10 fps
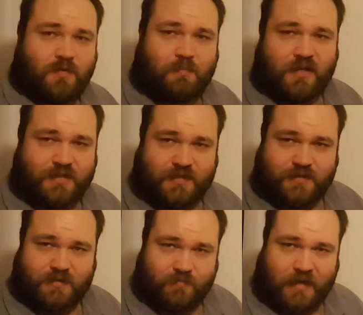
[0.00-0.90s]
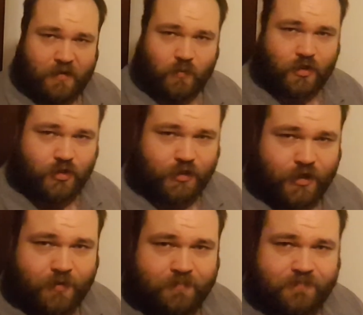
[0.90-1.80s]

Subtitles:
with pluses, and we're good to go.